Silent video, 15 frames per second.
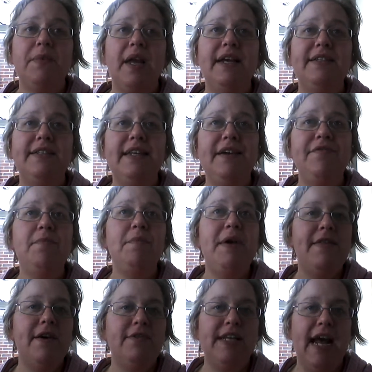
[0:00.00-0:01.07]
It's given
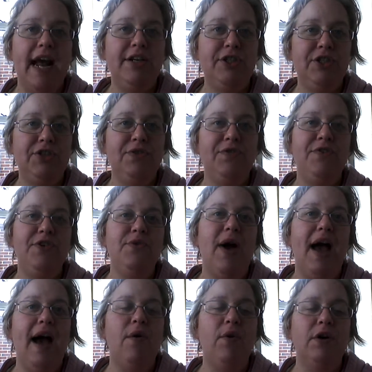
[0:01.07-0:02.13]
me those extra few
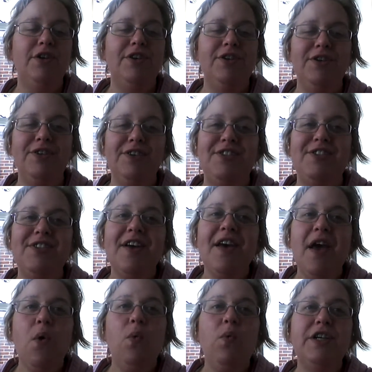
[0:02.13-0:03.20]
hours,
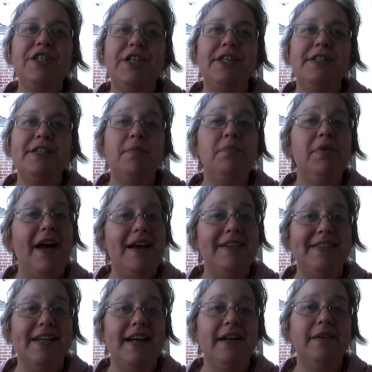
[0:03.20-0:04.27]
which is a
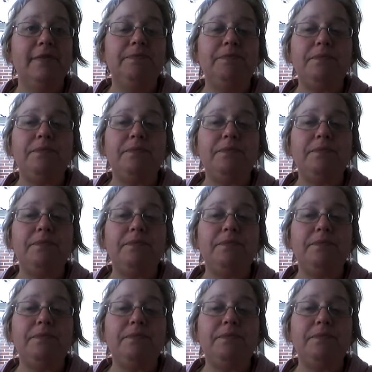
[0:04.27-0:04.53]
blessing.